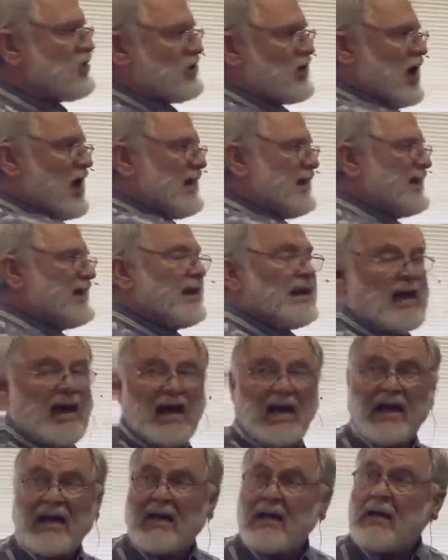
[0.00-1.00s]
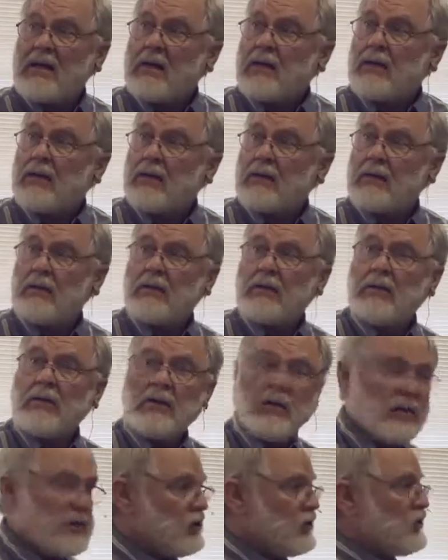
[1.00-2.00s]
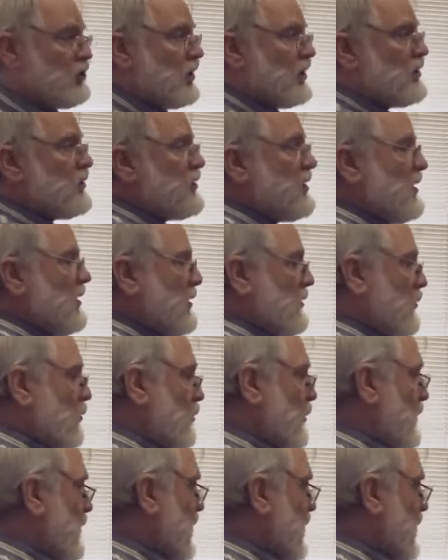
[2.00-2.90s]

a solid line, just a